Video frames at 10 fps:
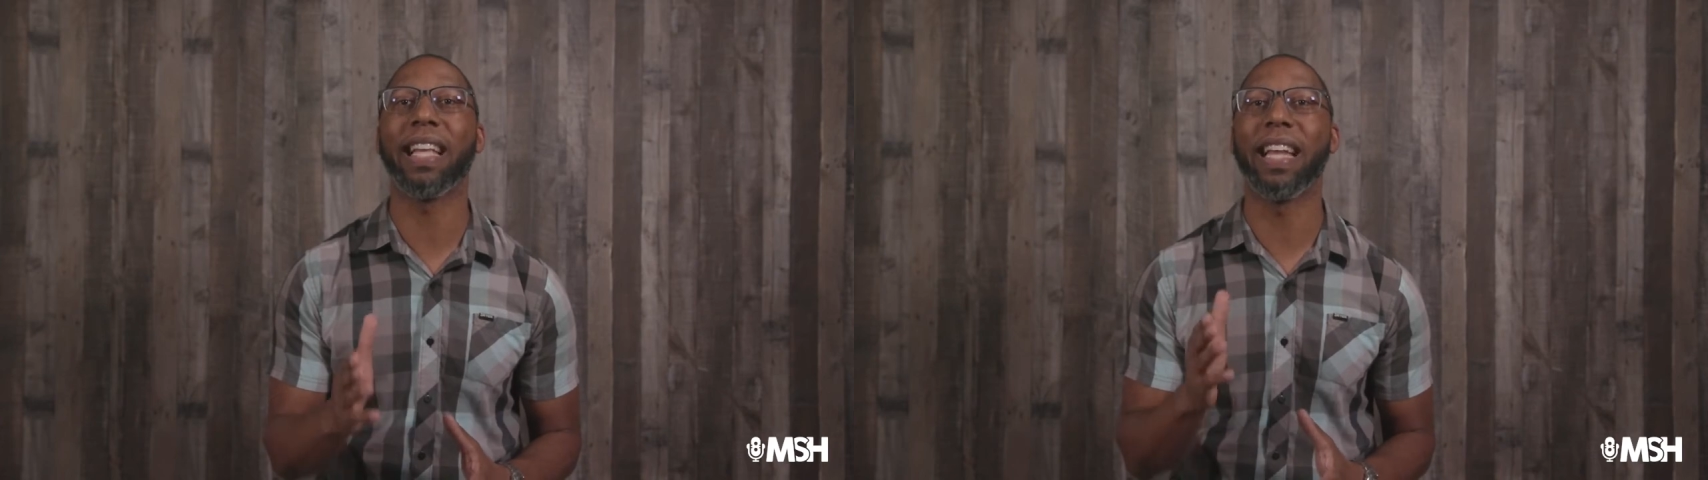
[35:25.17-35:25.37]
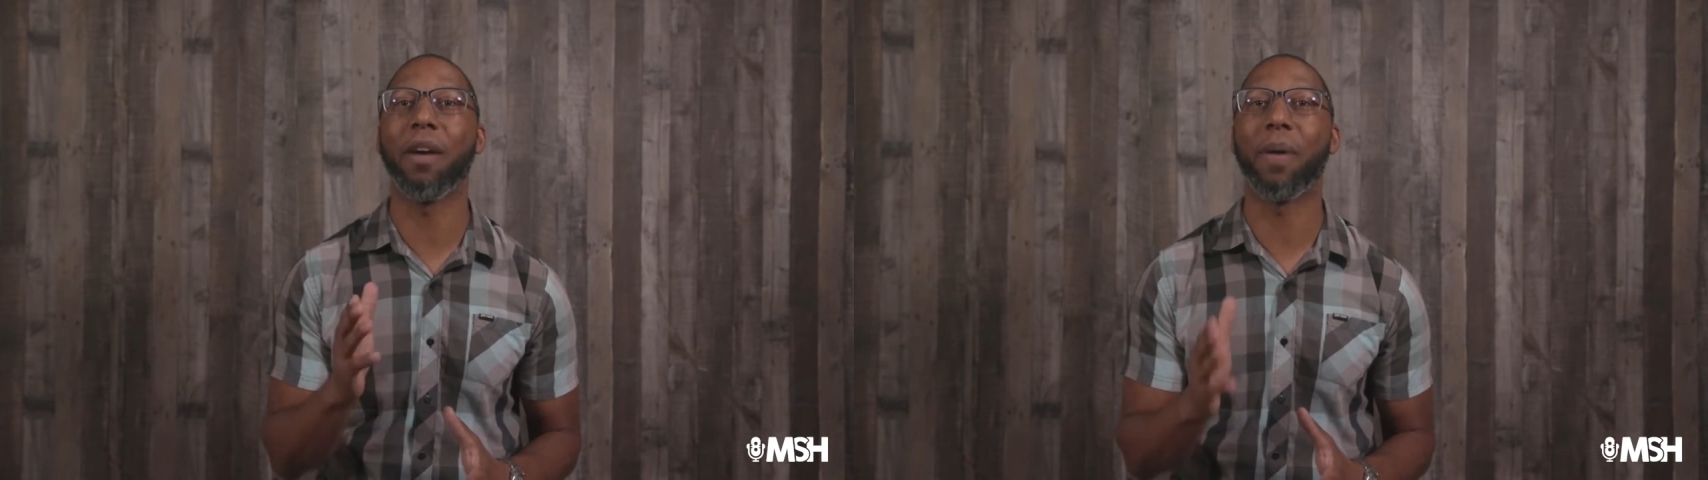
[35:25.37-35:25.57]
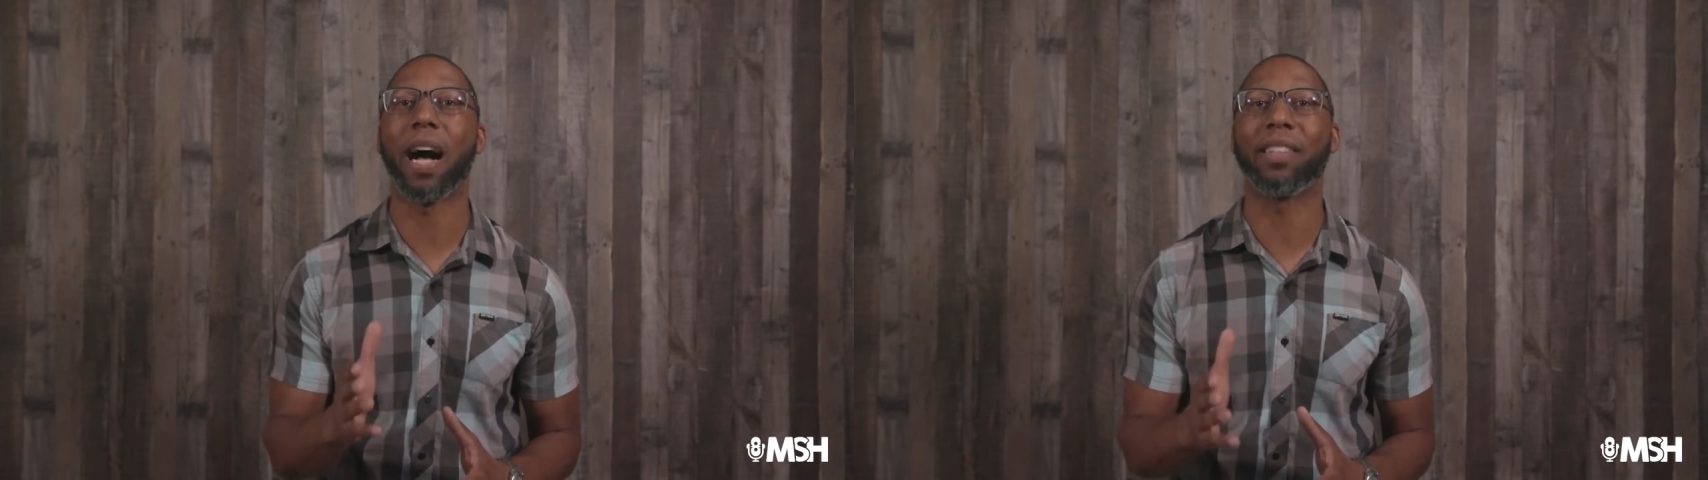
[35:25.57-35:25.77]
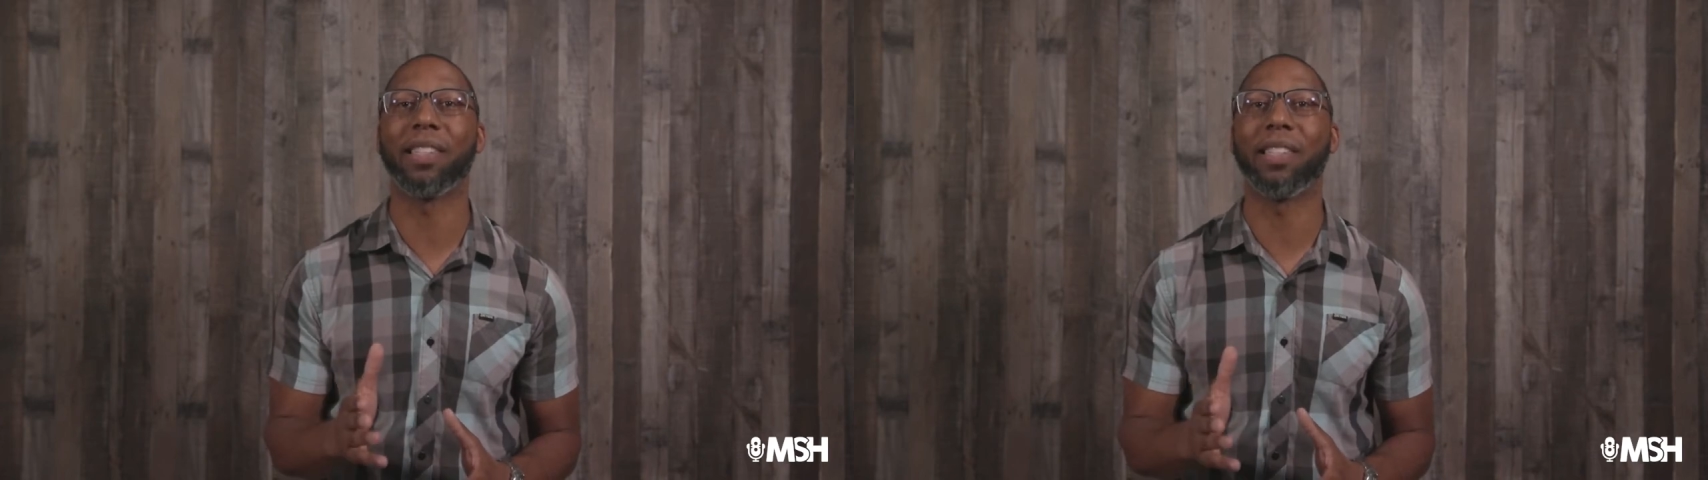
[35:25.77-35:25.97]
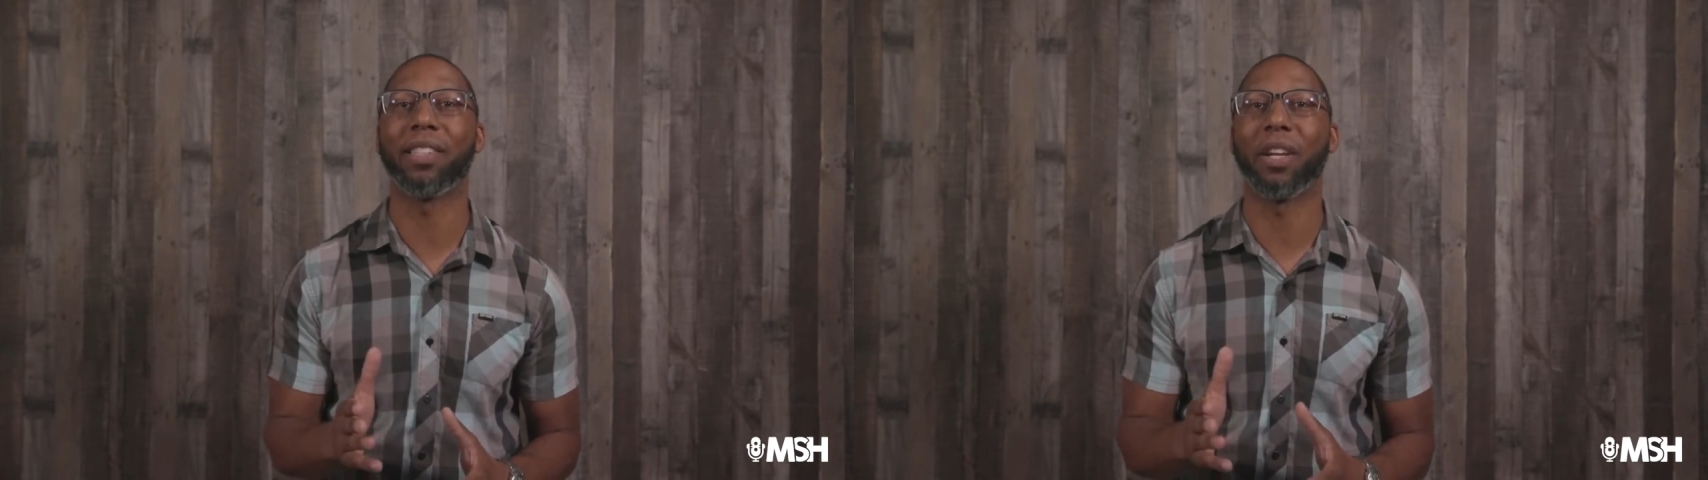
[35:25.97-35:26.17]
in a
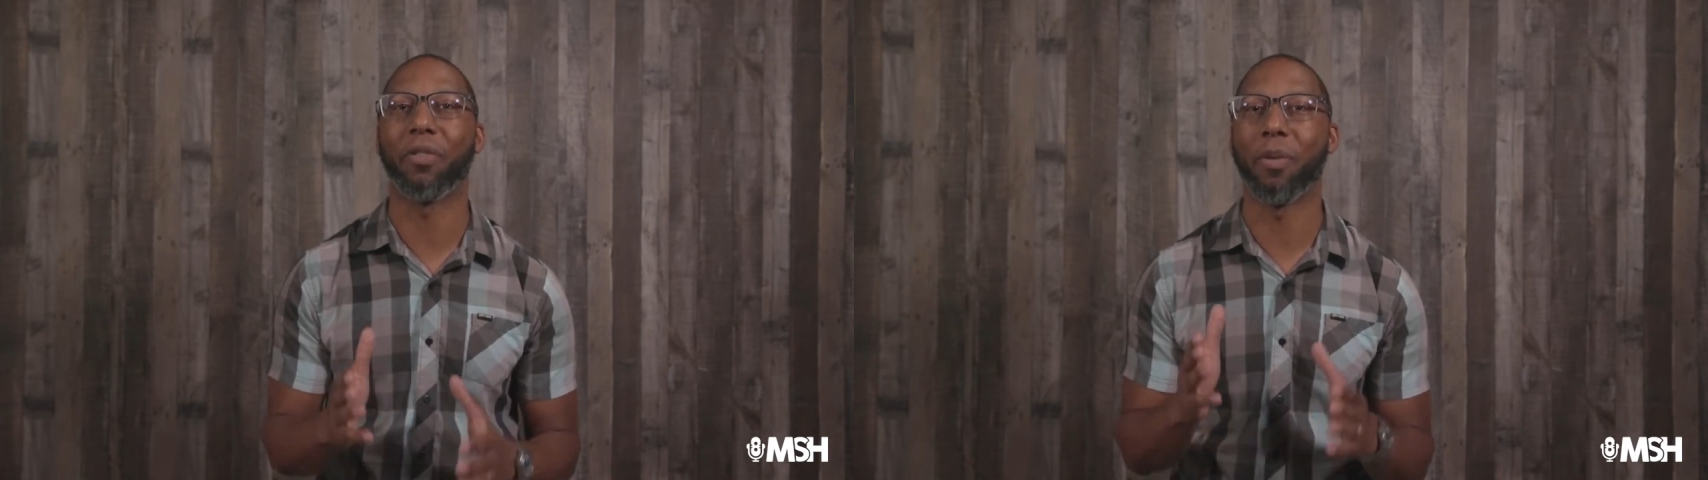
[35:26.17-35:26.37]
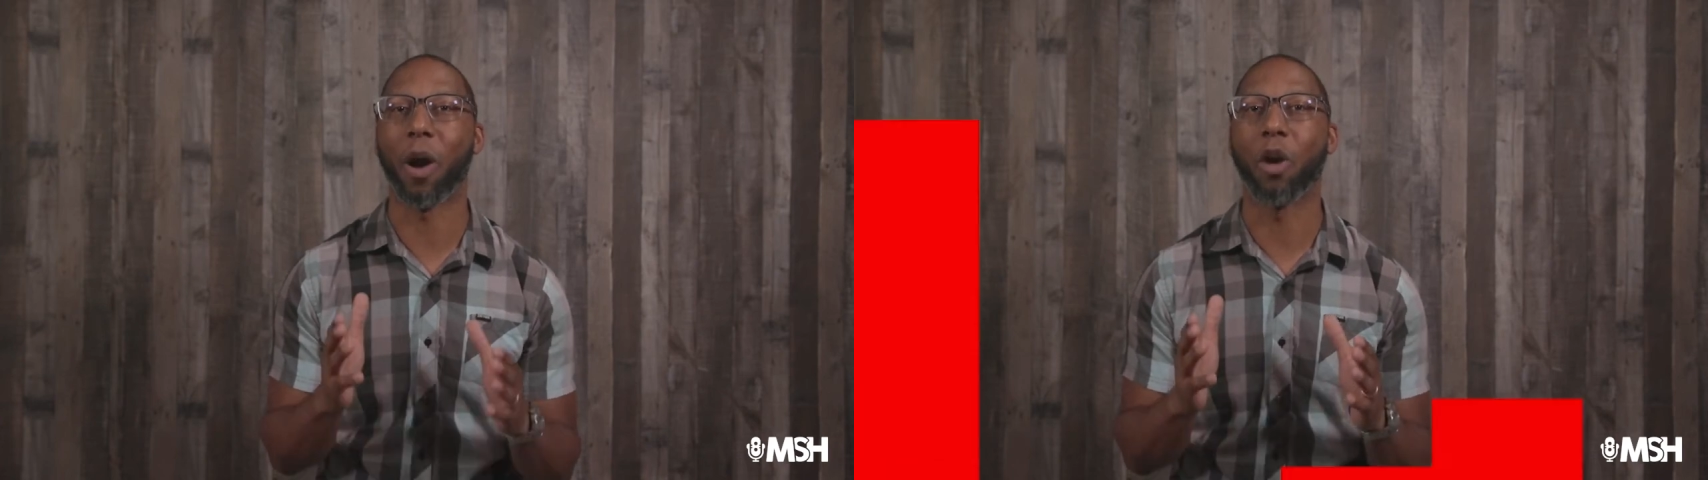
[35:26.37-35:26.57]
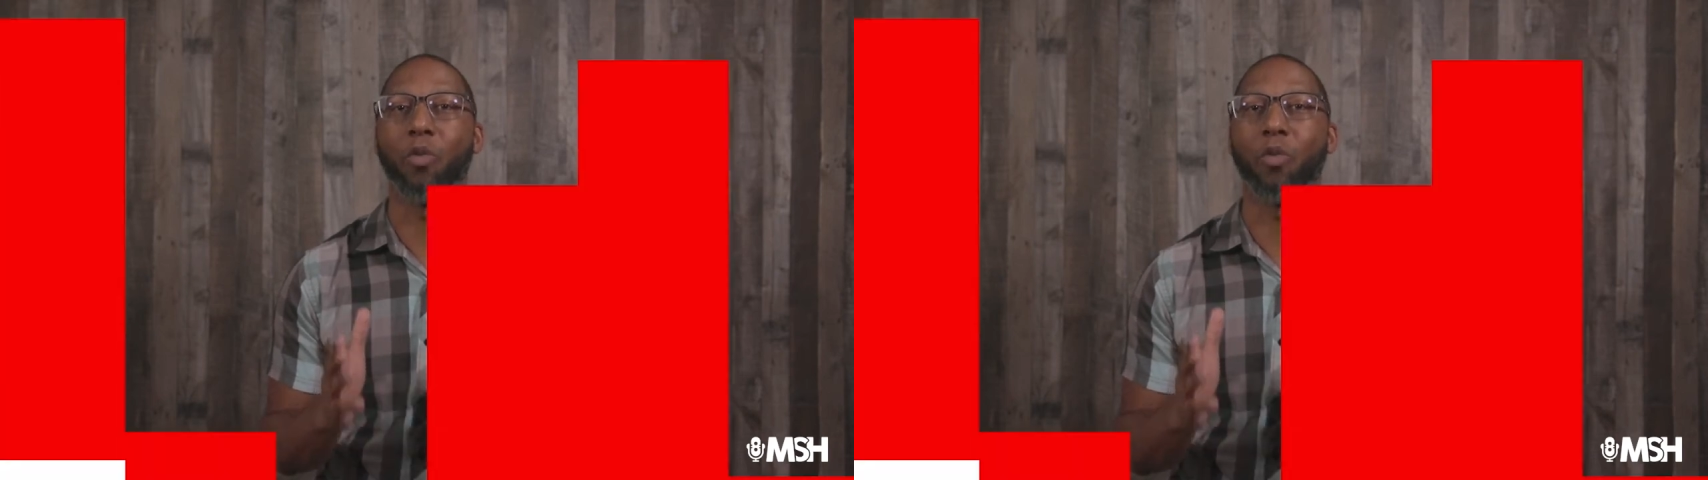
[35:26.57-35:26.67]
Boxes from our